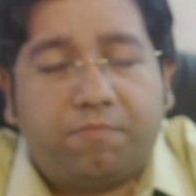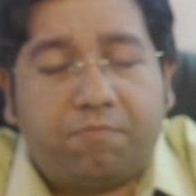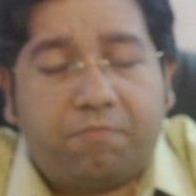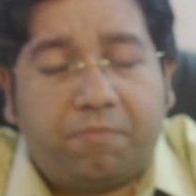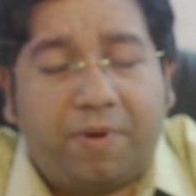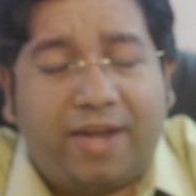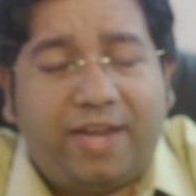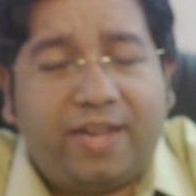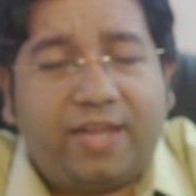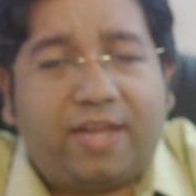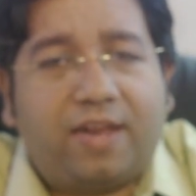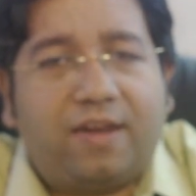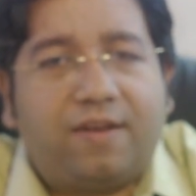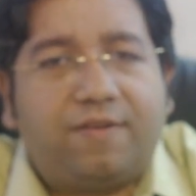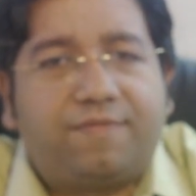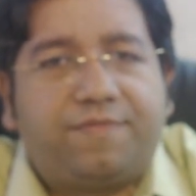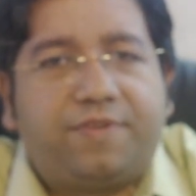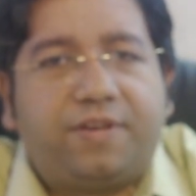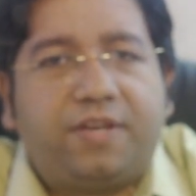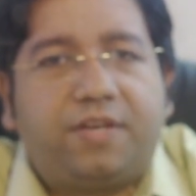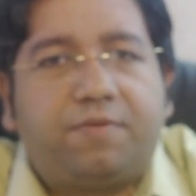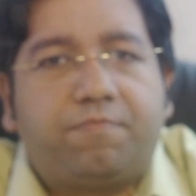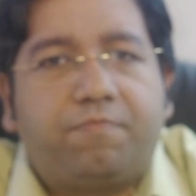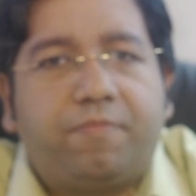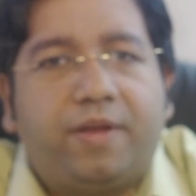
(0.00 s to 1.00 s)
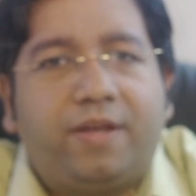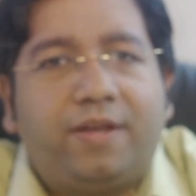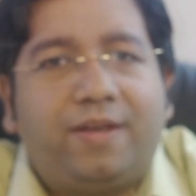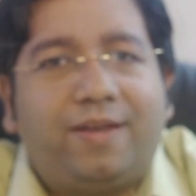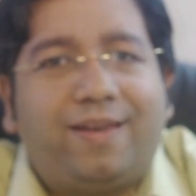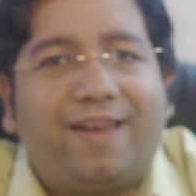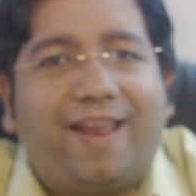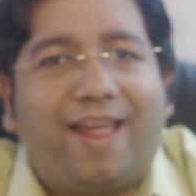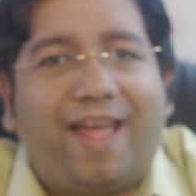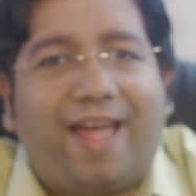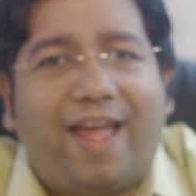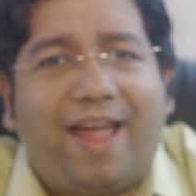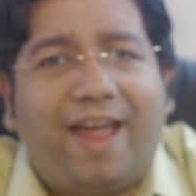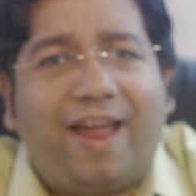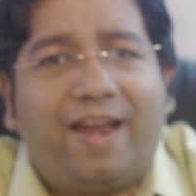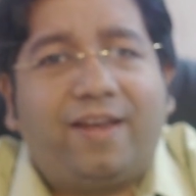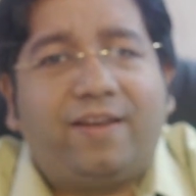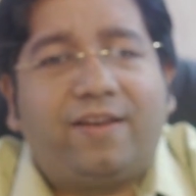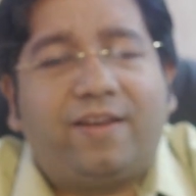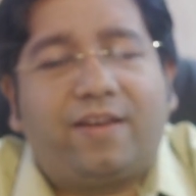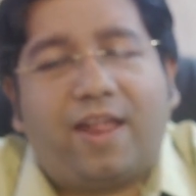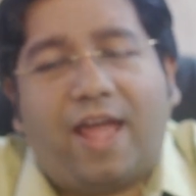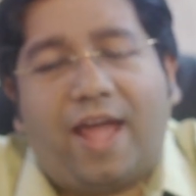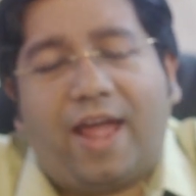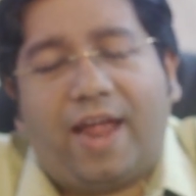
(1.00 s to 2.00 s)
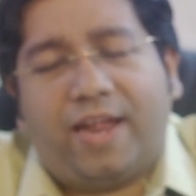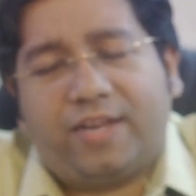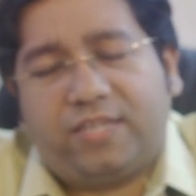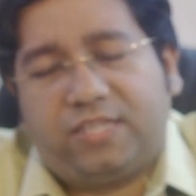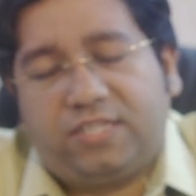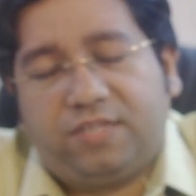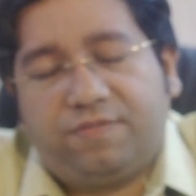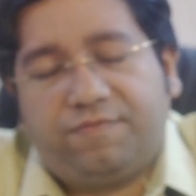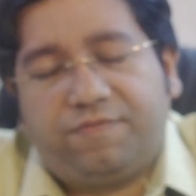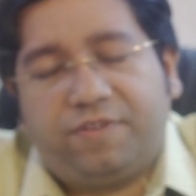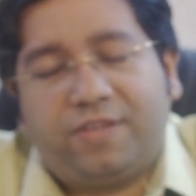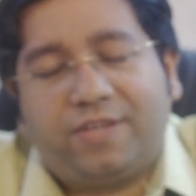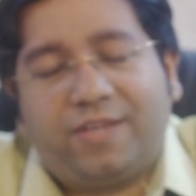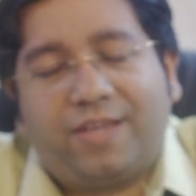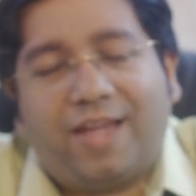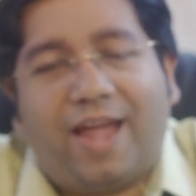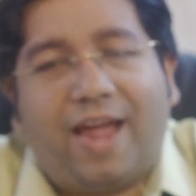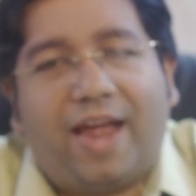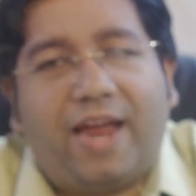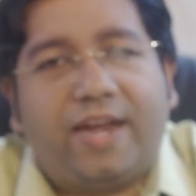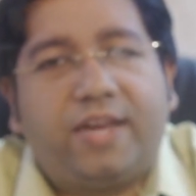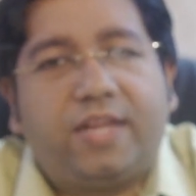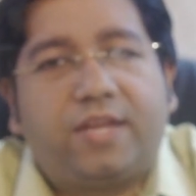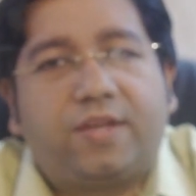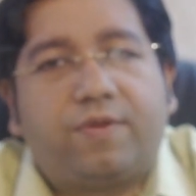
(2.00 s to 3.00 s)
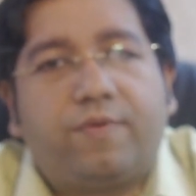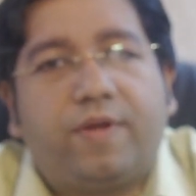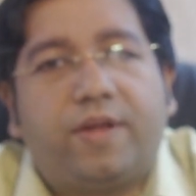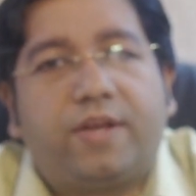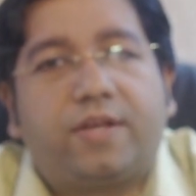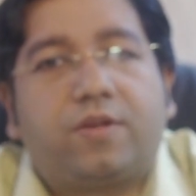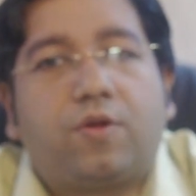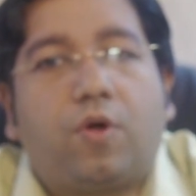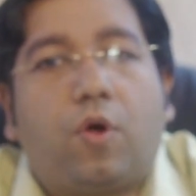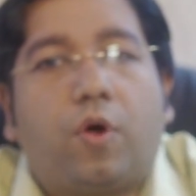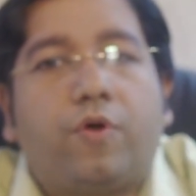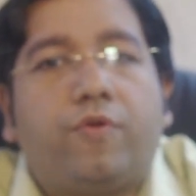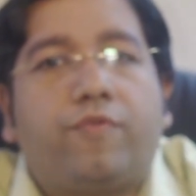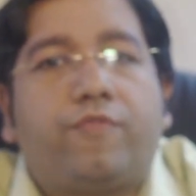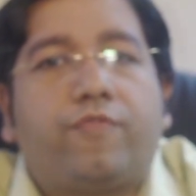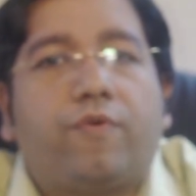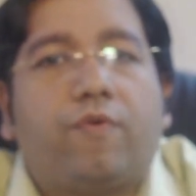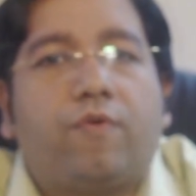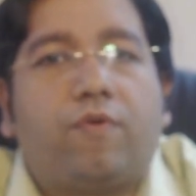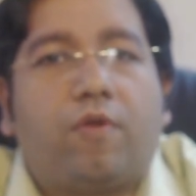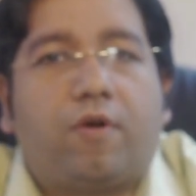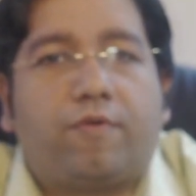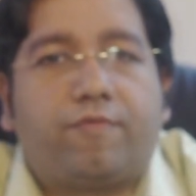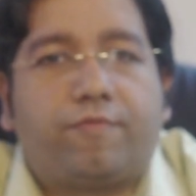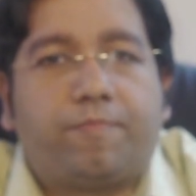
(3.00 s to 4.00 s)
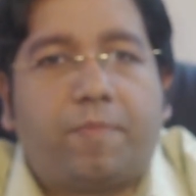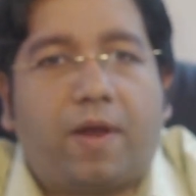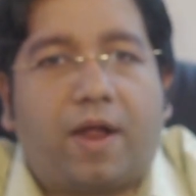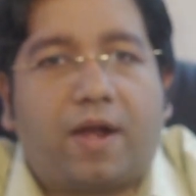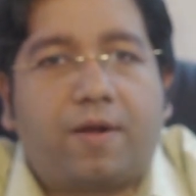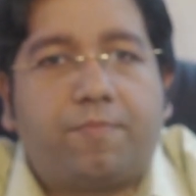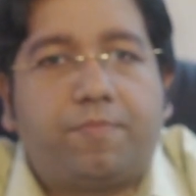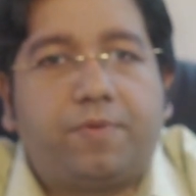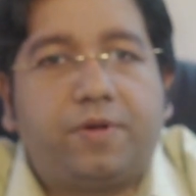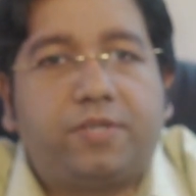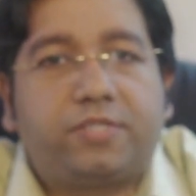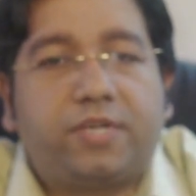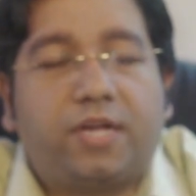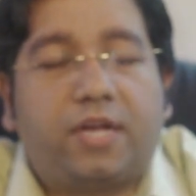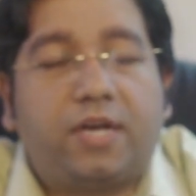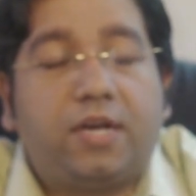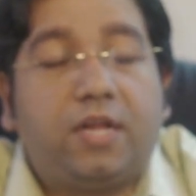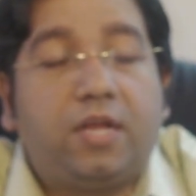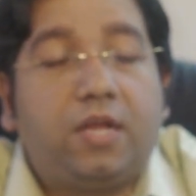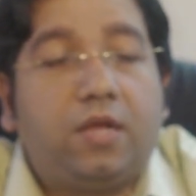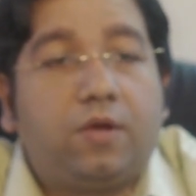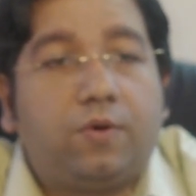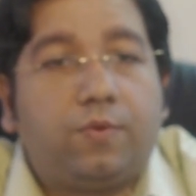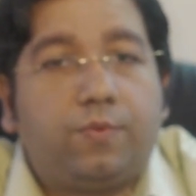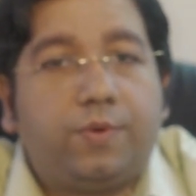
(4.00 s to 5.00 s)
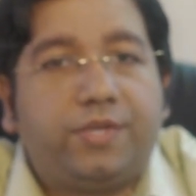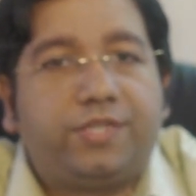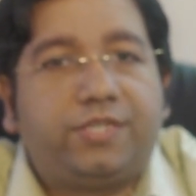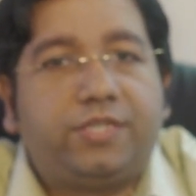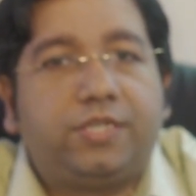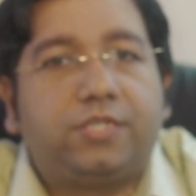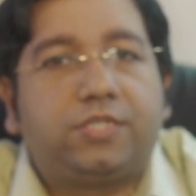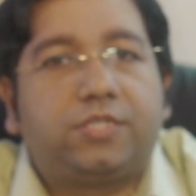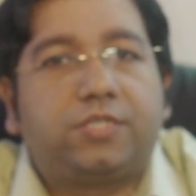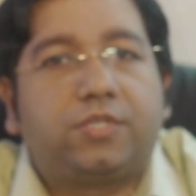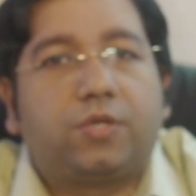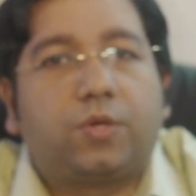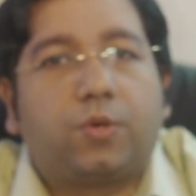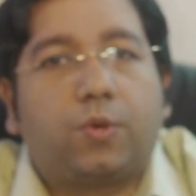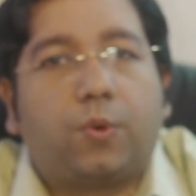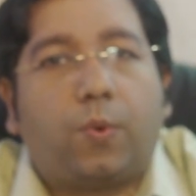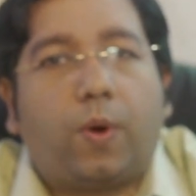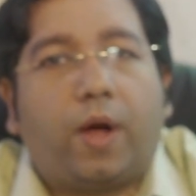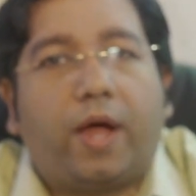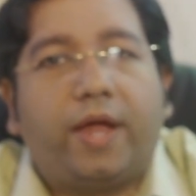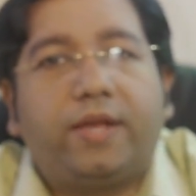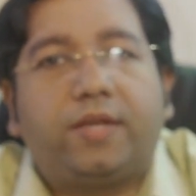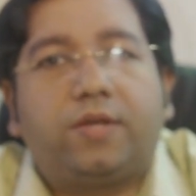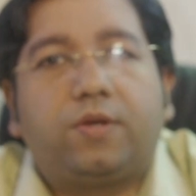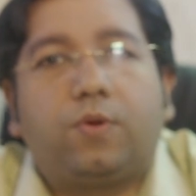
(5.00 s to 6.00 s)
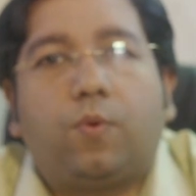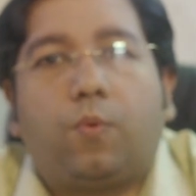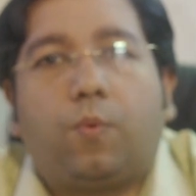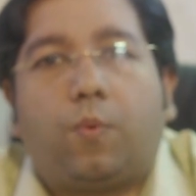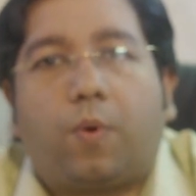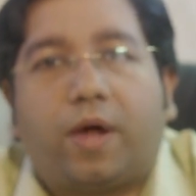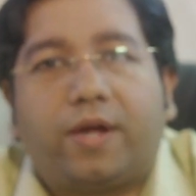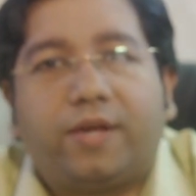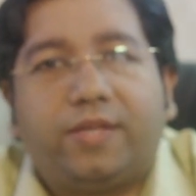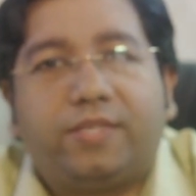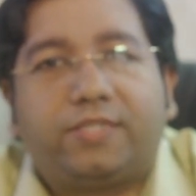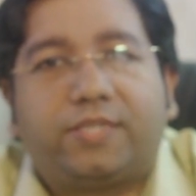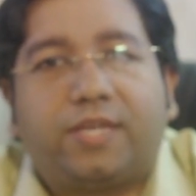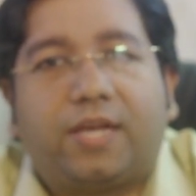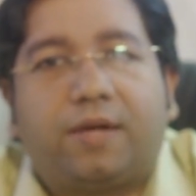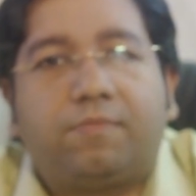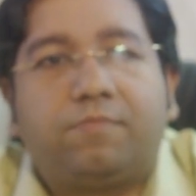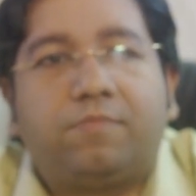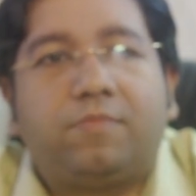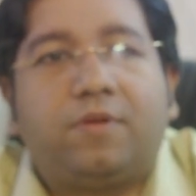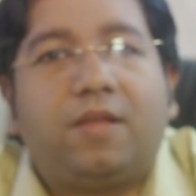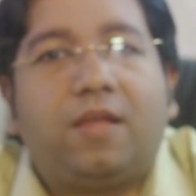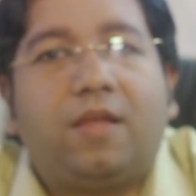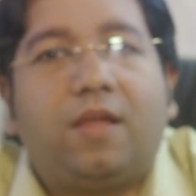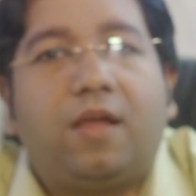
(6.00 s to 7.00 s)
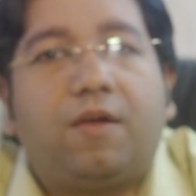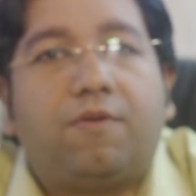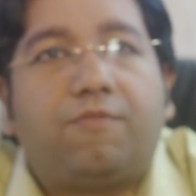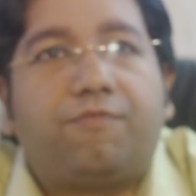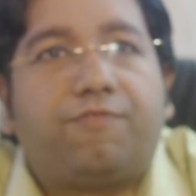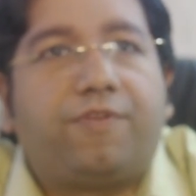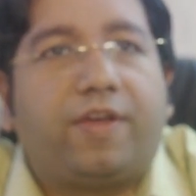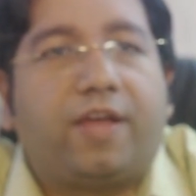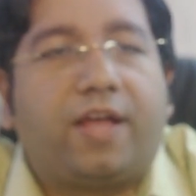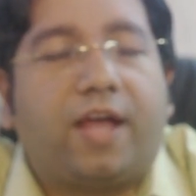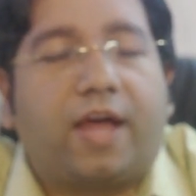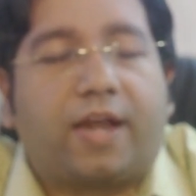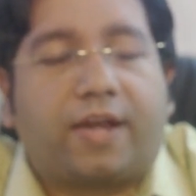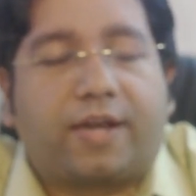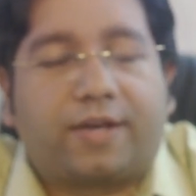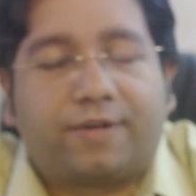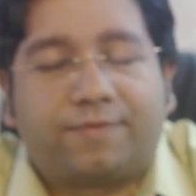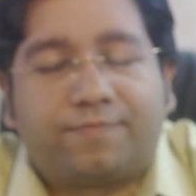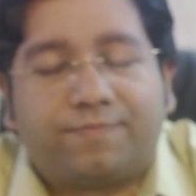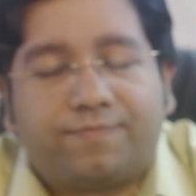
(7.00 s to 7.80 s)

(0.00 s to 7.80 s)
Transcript: medical treatment and achieving adequate control of blood pressure, which is quite worrisome figure.